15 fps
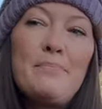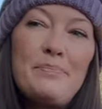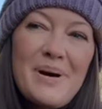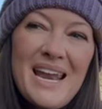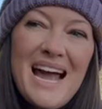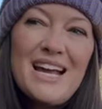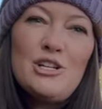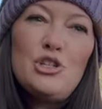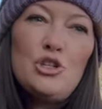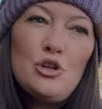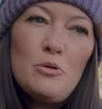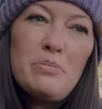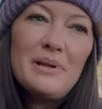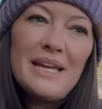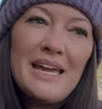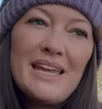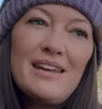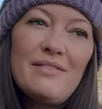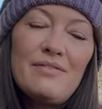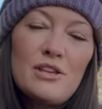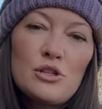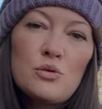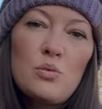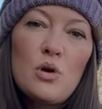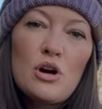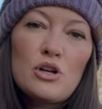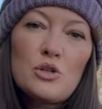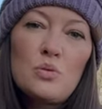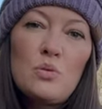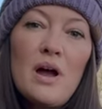But I do plan, if this
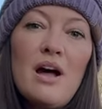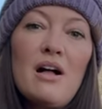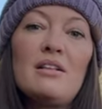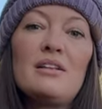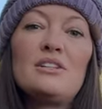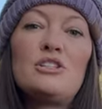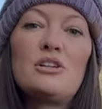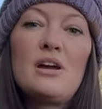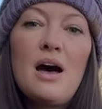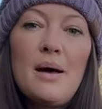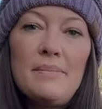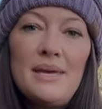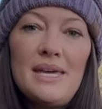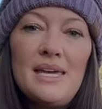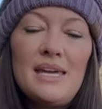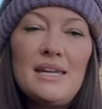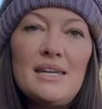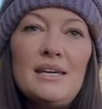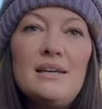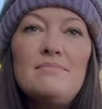works well, to come in